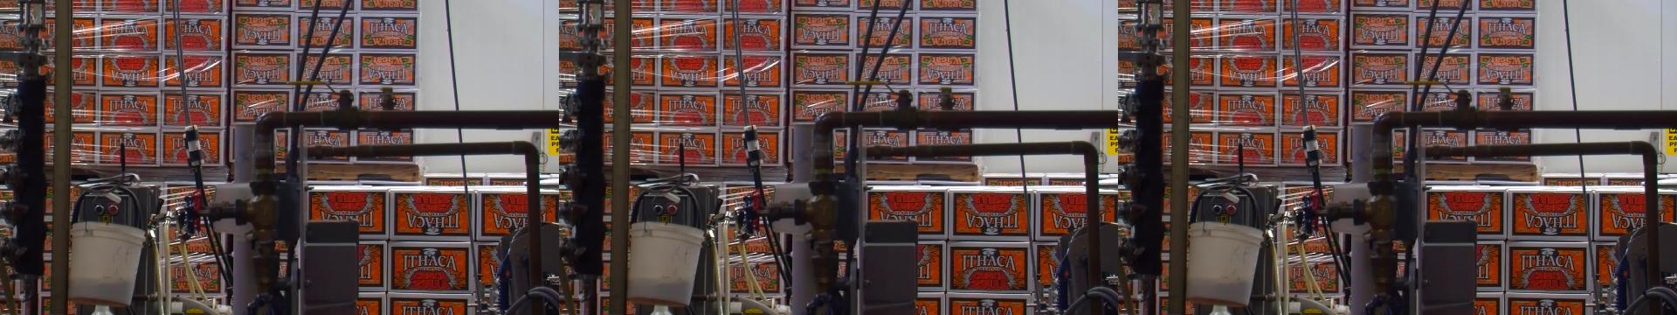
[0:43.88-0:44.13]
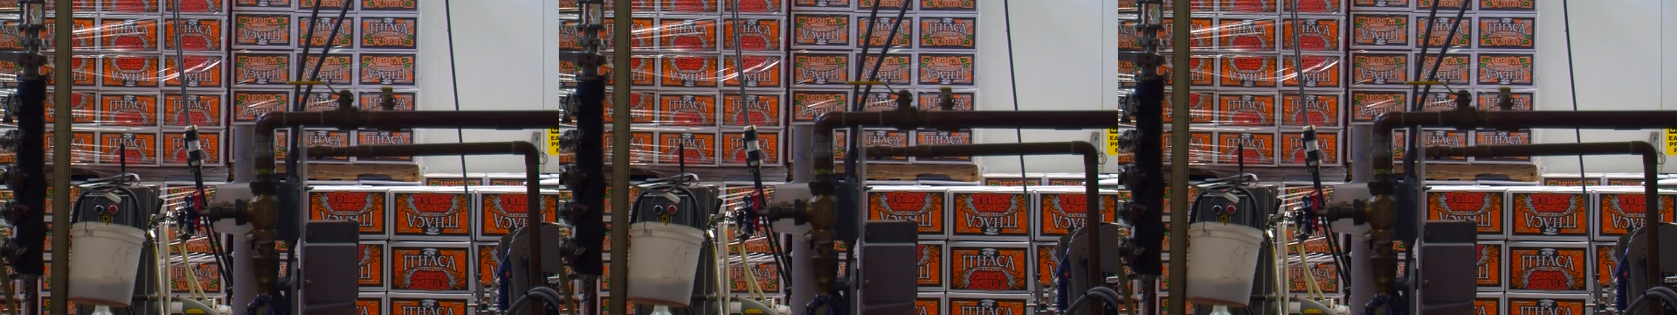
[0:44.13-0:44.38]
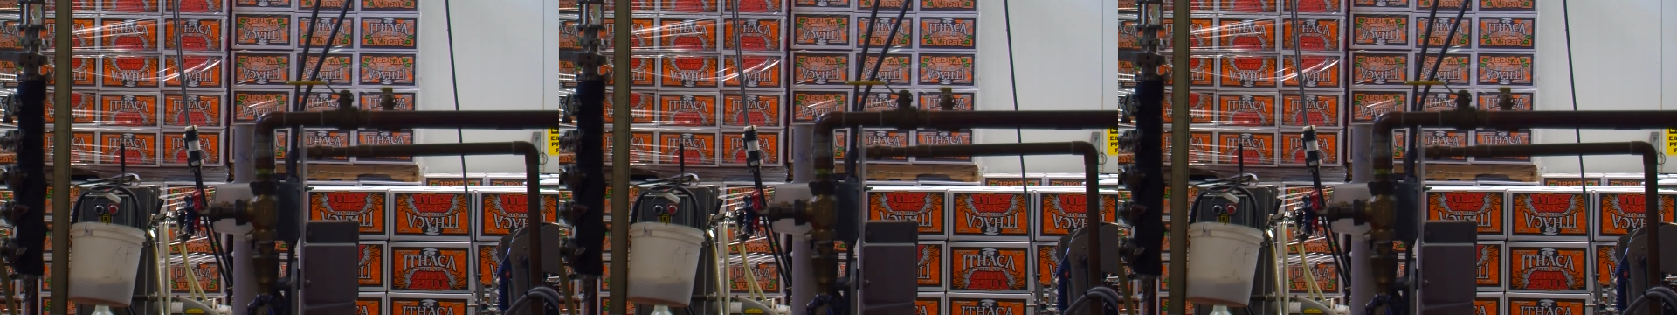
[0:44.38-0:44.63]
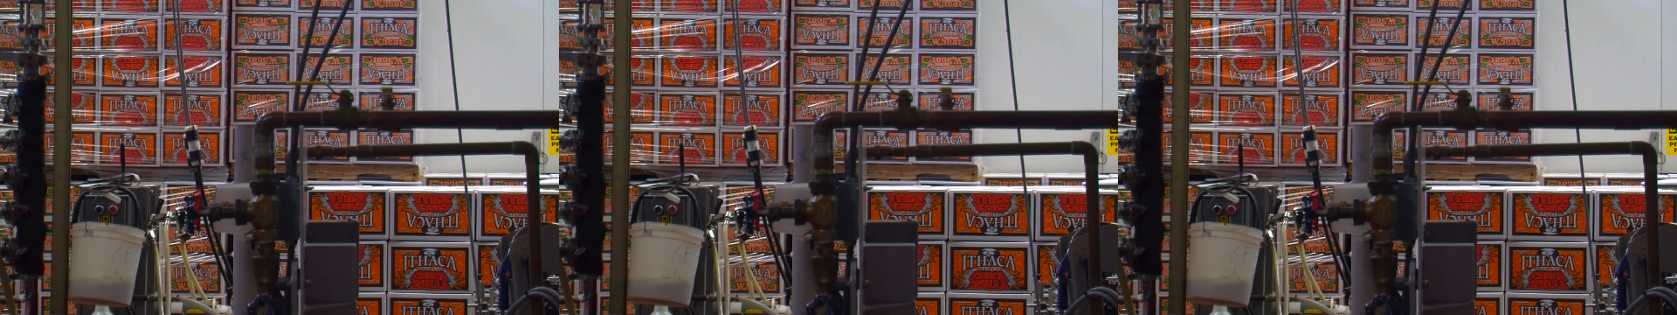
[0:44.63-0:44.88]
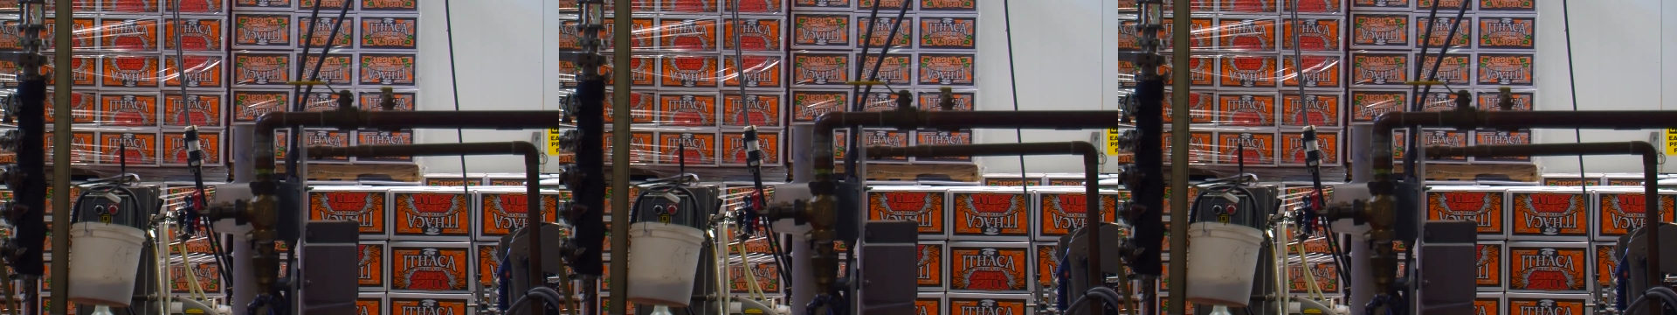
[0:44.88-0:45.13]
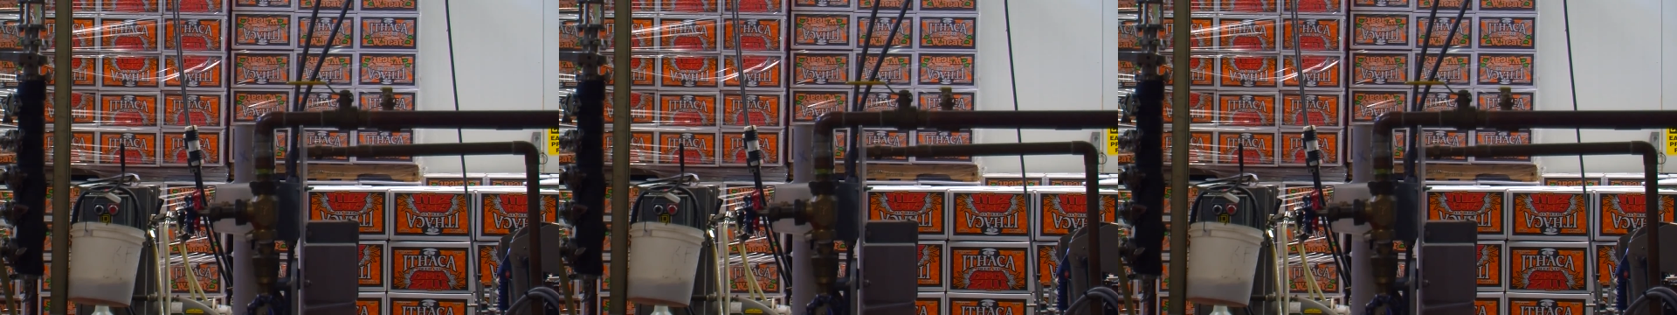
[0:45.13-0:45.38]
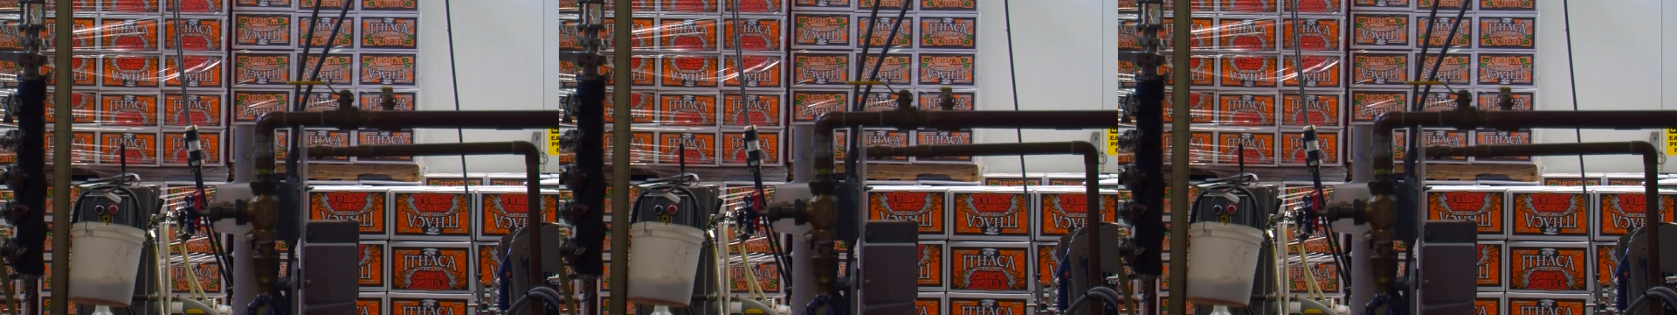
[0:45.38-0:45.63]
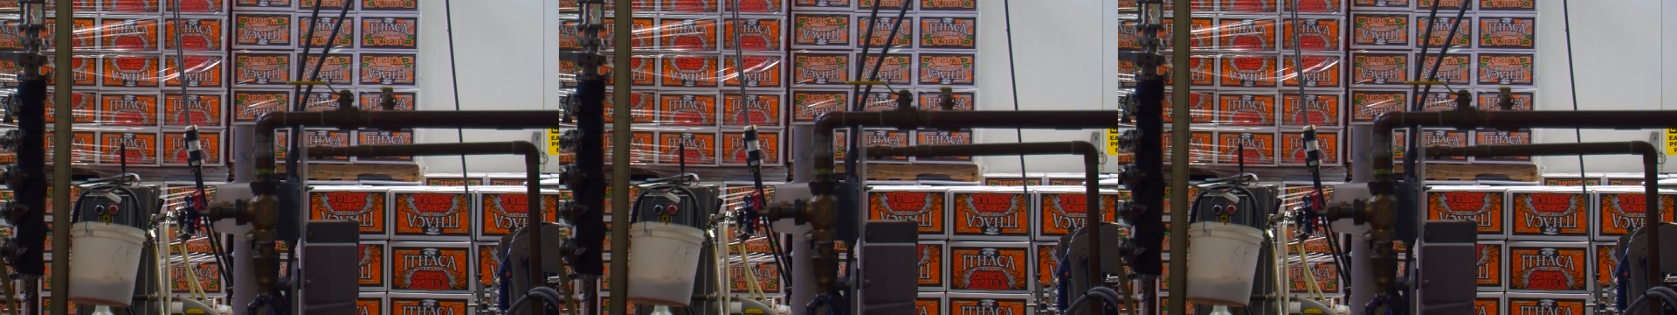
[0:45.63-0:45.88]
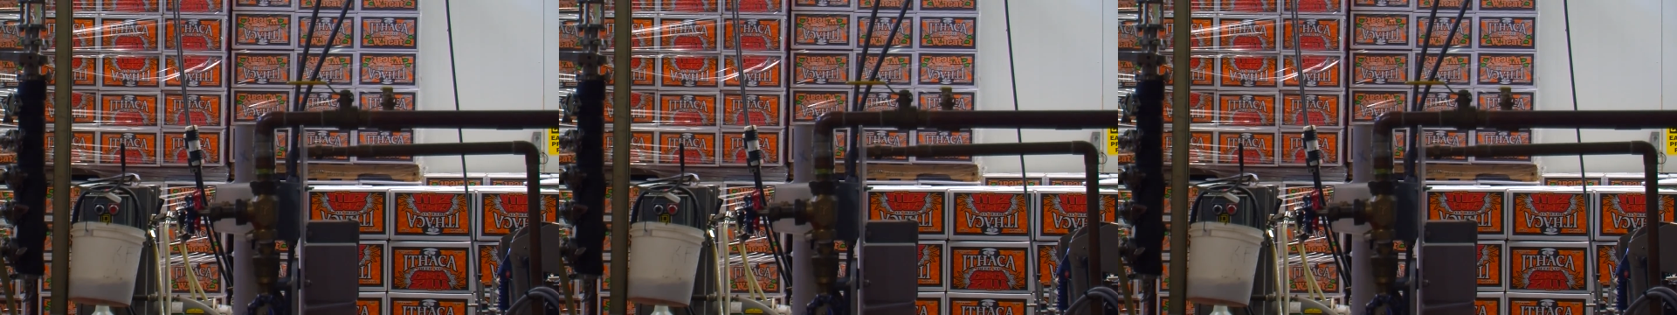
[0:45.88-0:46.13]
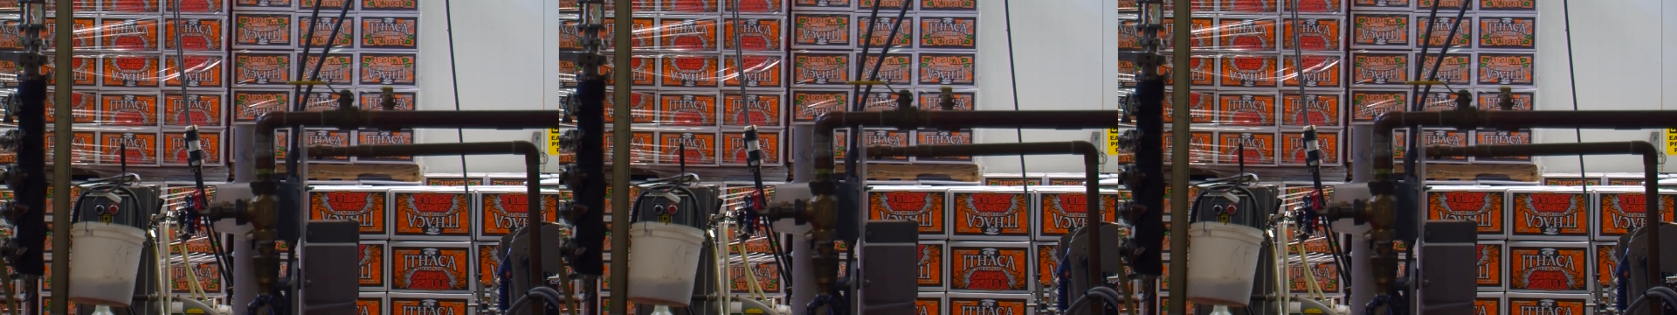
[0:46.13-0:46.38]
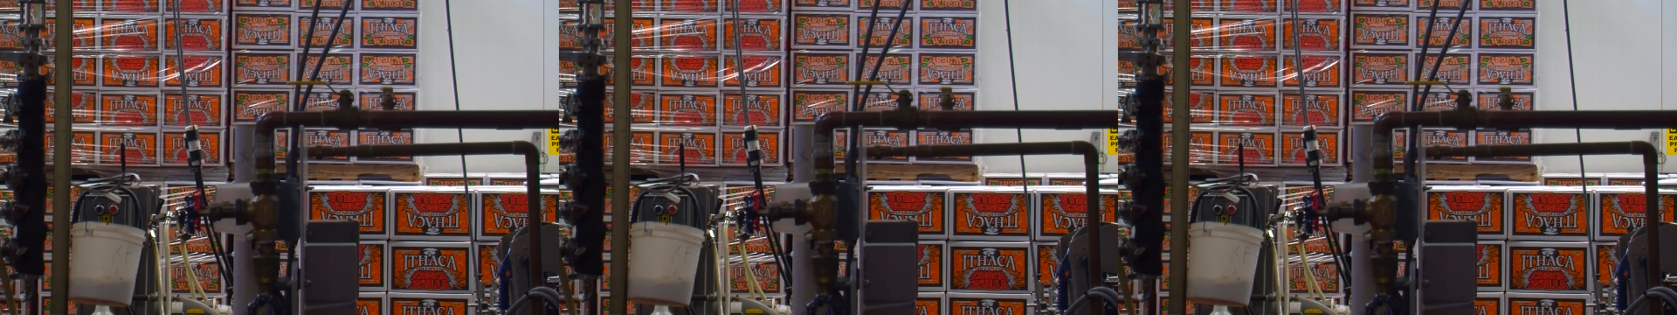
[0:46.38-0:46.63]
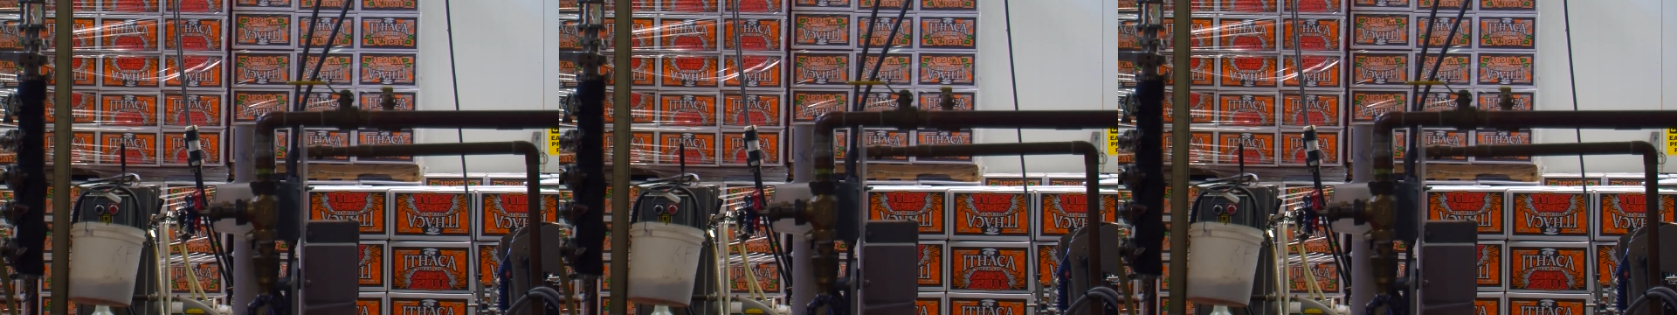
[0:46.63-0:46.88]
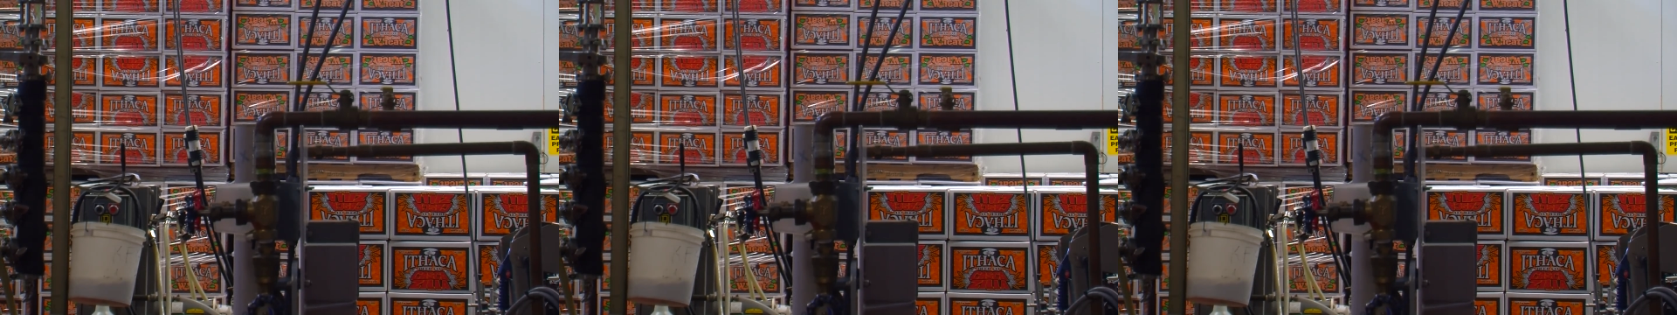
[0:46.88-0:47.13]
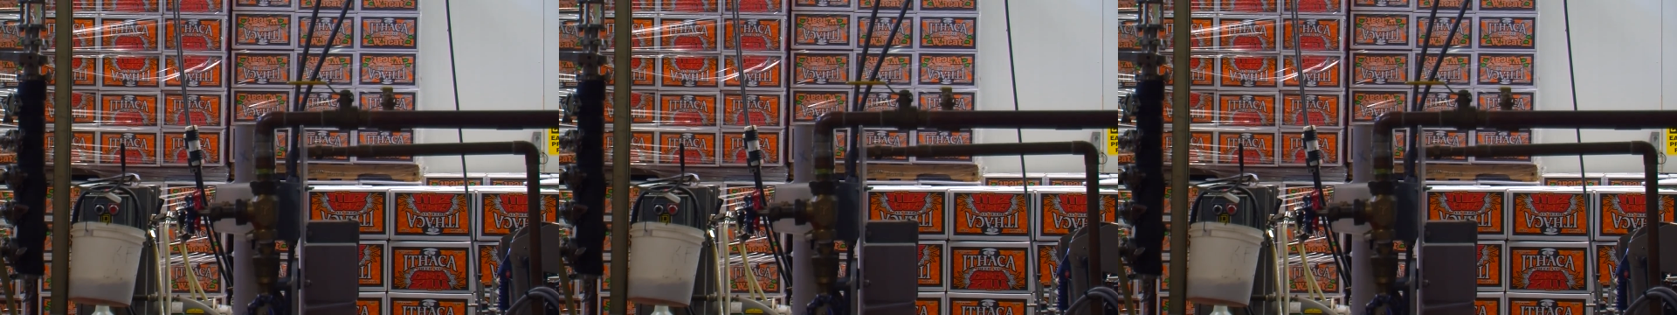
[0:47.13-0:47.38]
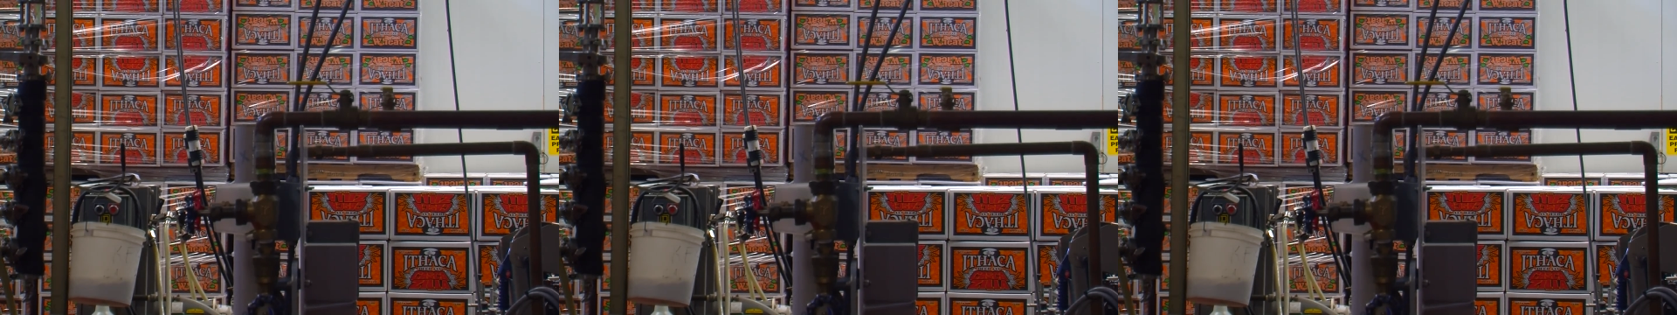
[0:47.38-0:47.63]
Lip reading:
[unreadable: no face in view]